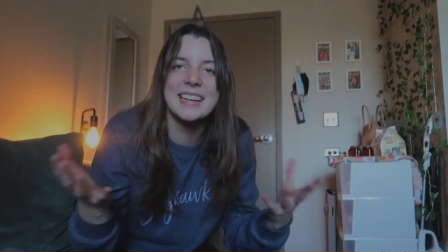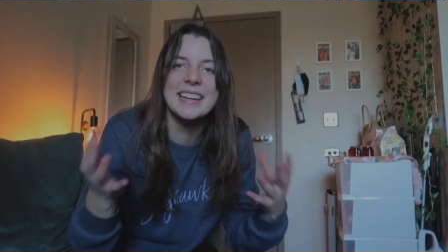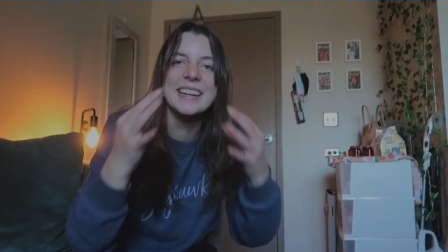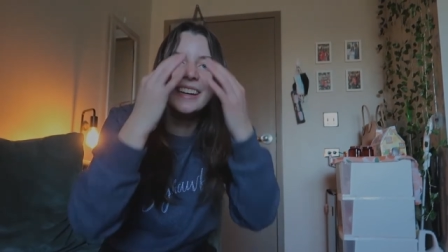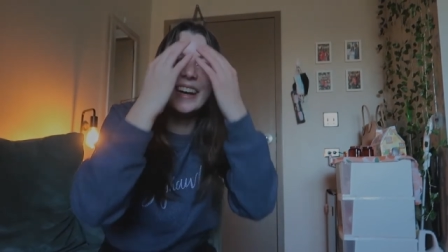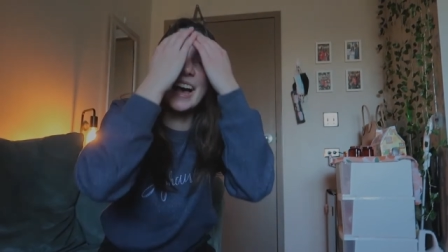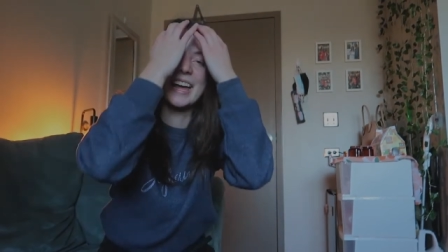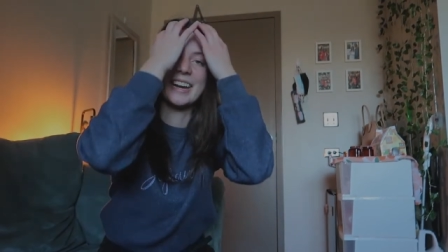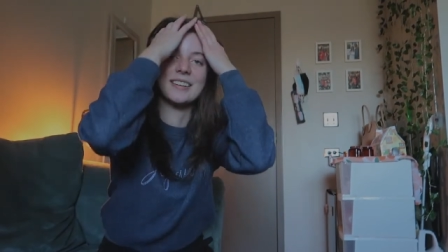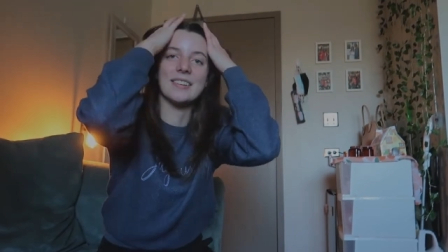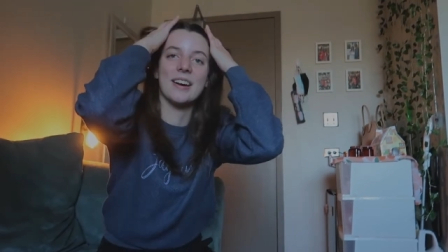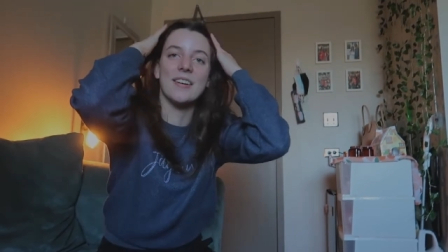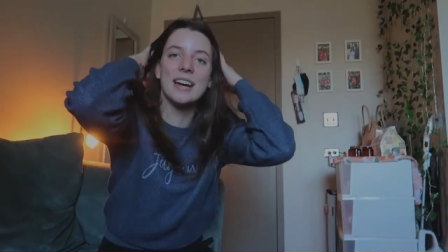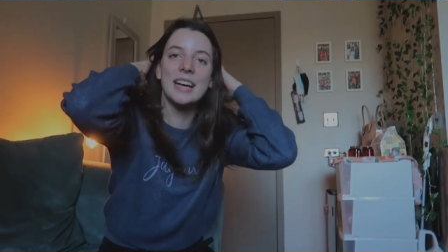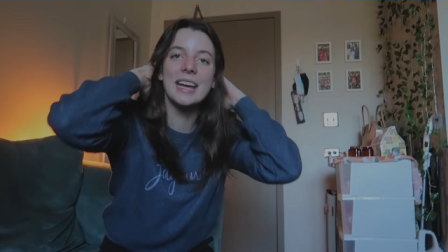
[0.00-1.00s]
I don't
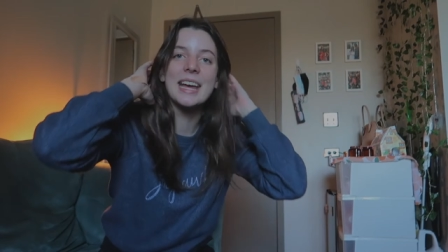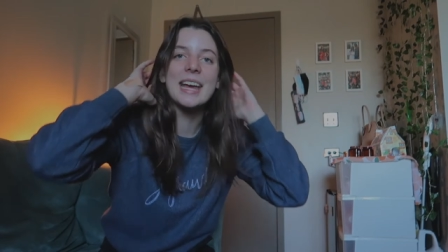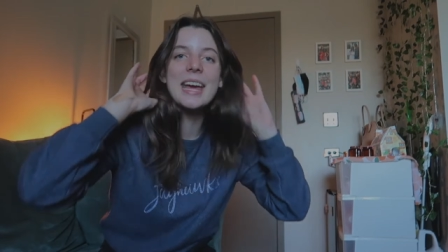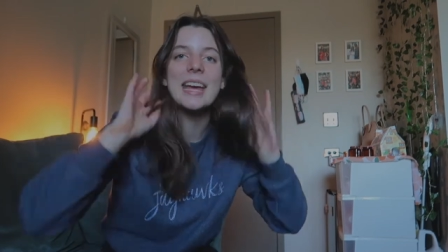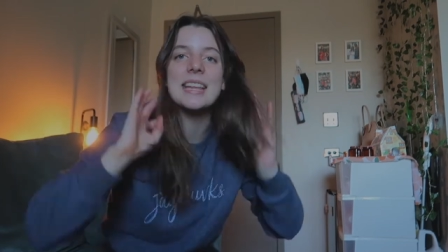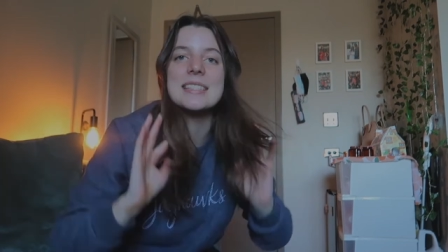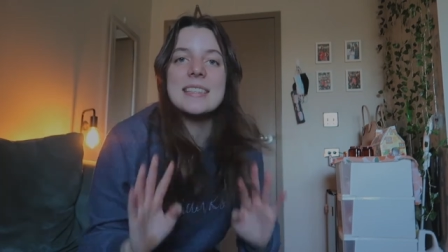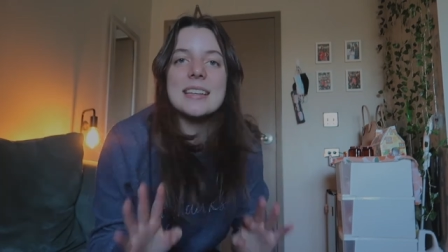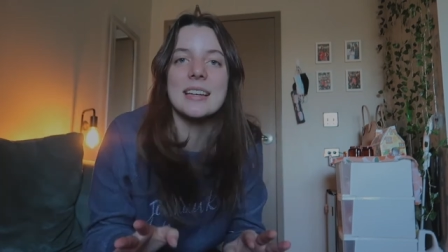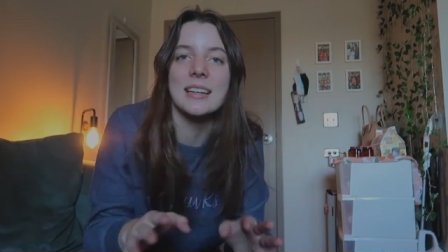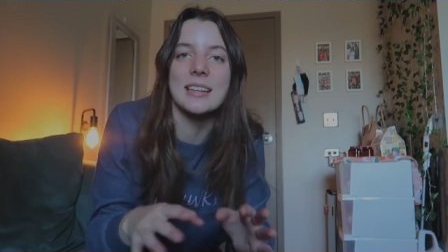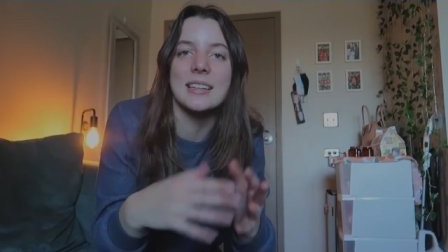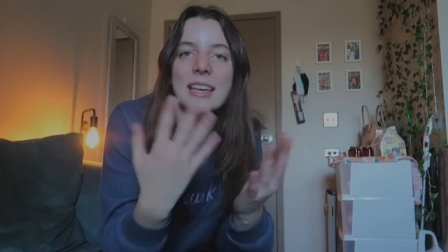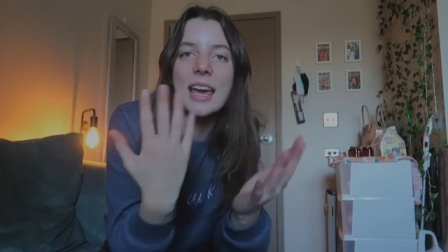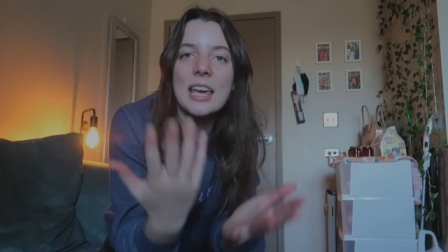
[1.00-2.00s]
know it's
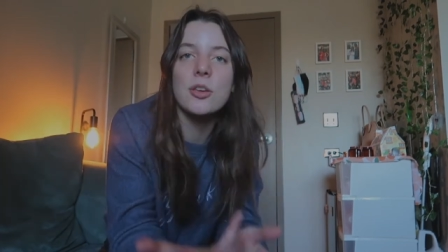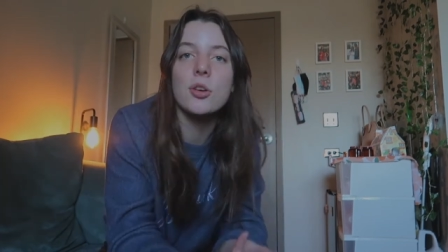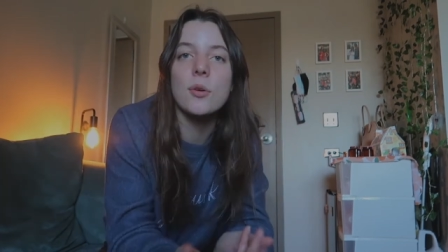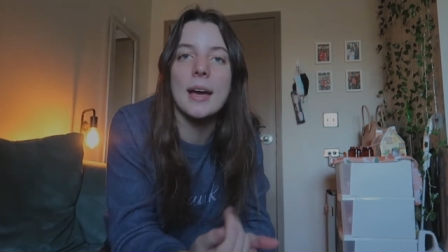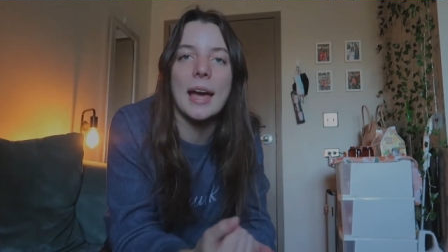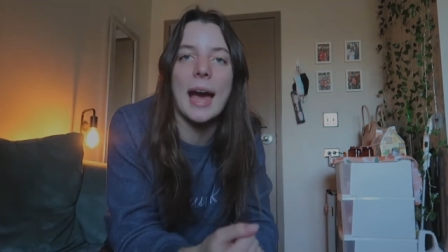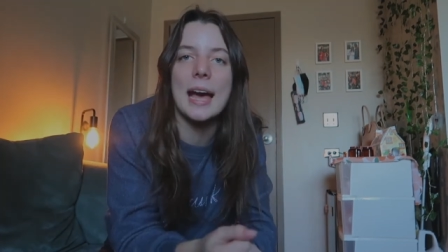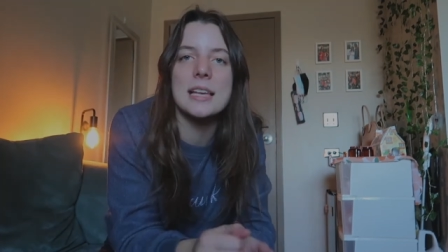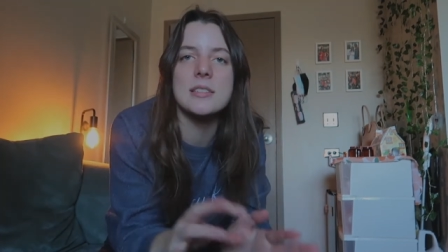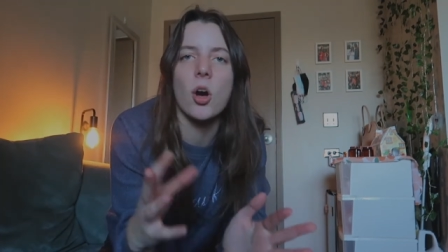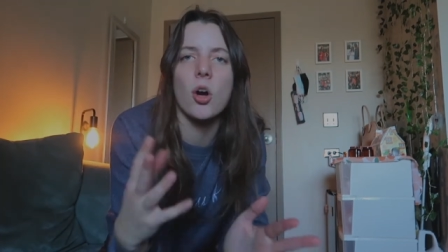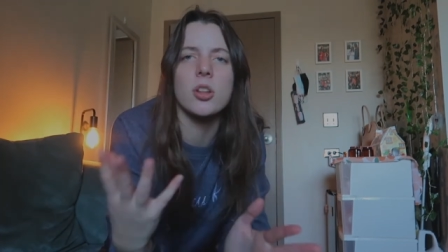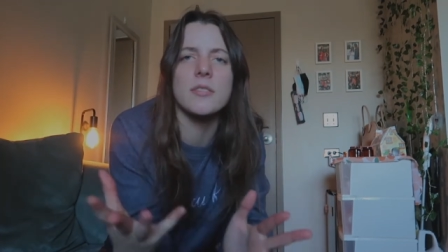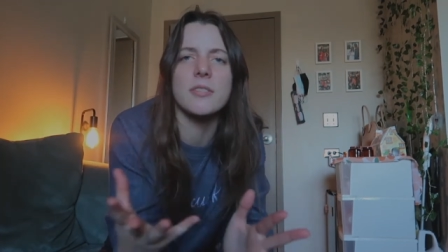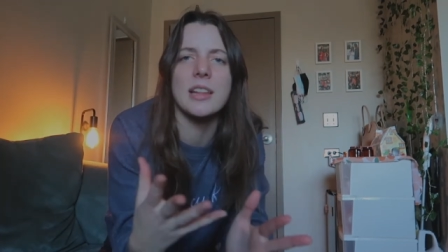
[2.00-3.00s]
a KU it has
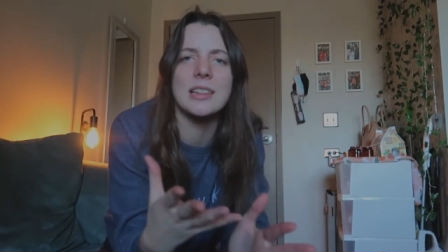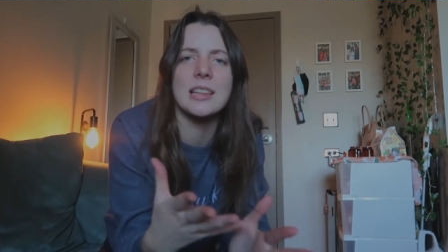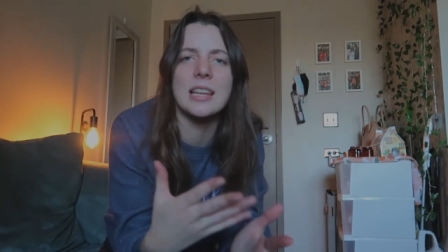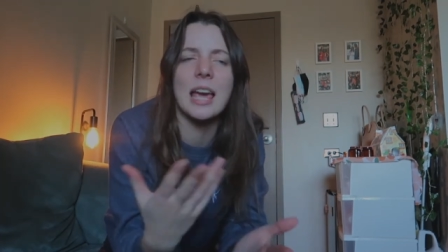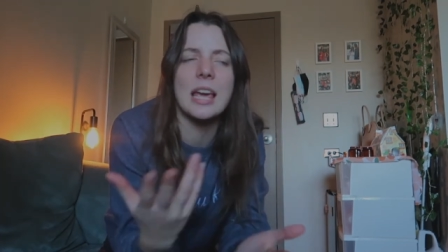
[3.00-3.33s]
all of like the